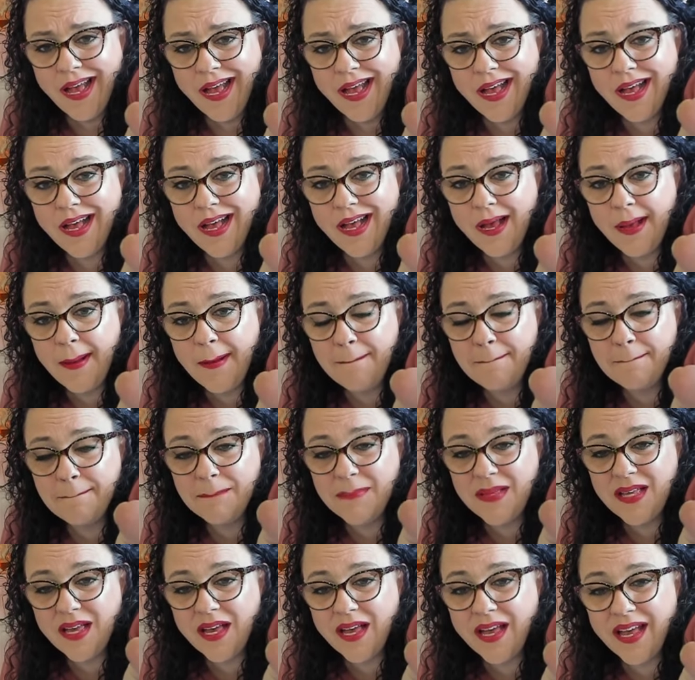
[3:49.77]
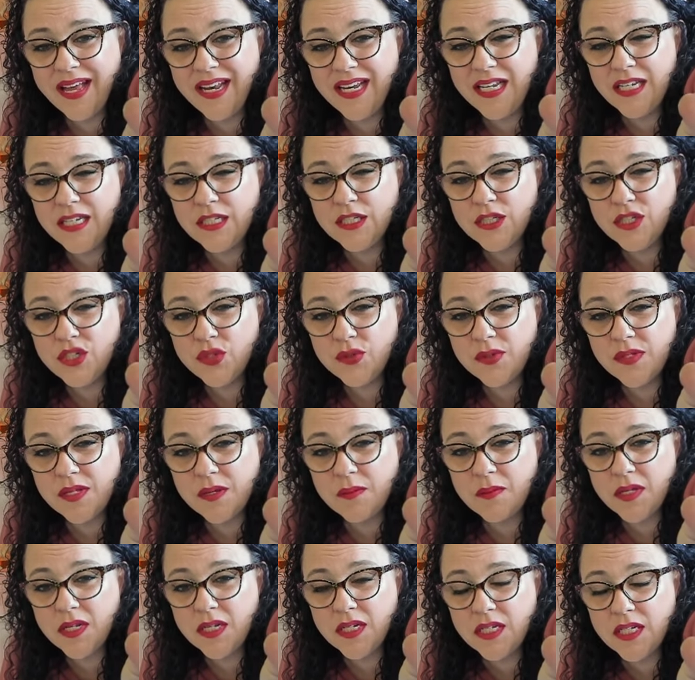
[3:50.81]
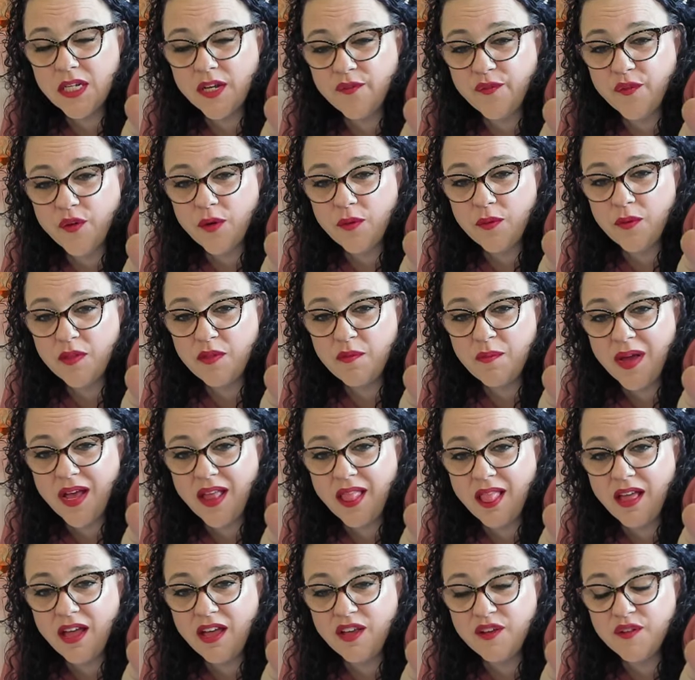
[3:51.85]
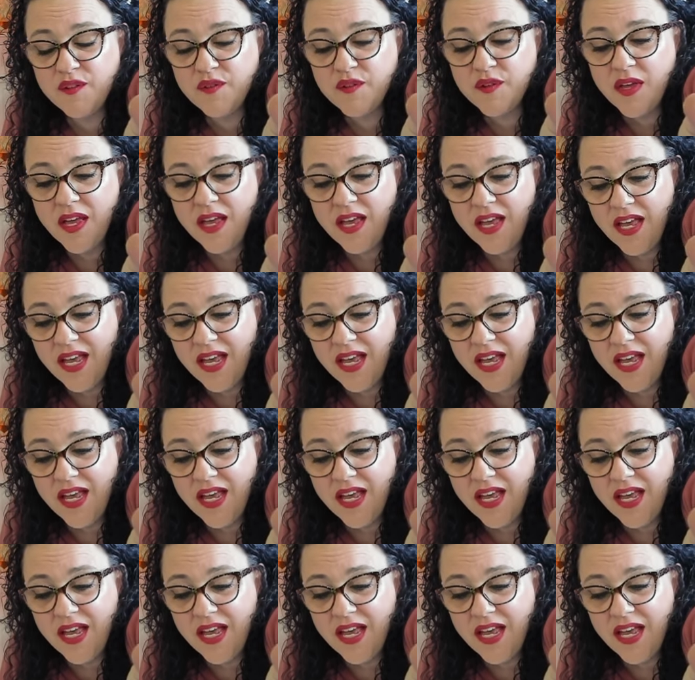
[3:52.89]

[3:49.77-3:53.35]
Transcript: I need to do something different with my life.